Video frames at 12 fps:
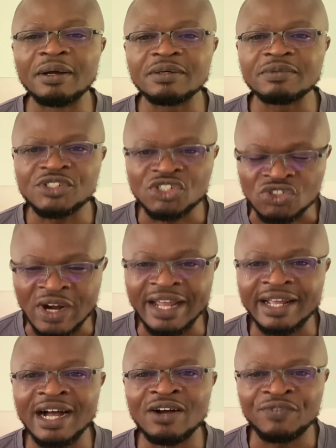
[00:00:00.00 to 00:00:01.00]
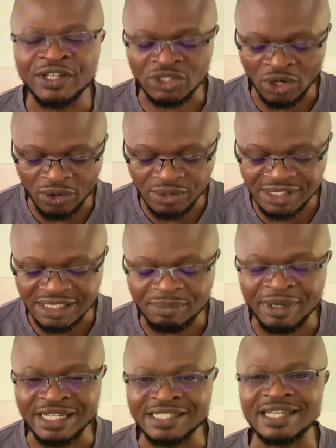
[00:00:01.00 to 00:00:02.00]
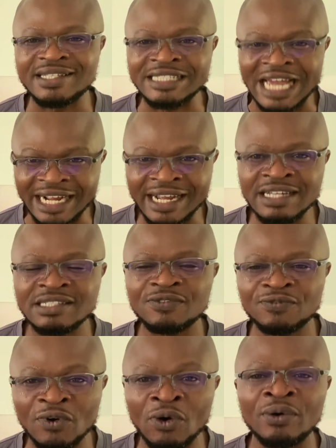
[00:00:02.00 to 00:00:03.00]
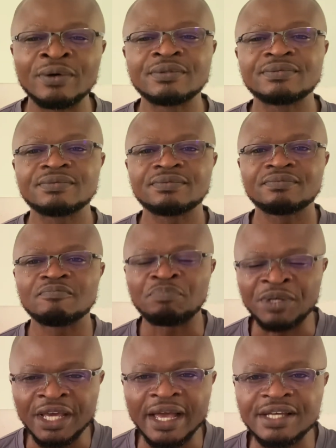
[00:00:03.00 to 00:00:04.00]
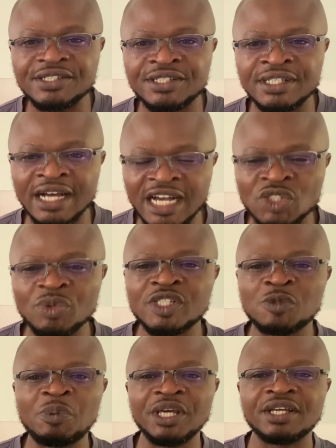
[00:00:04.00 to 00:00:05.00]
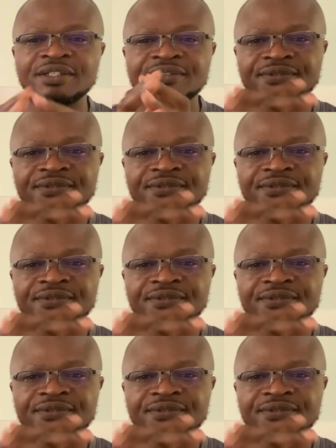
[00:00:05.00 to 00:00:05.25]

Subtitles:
striker Victor Osimehn is a target for PSG as we speak.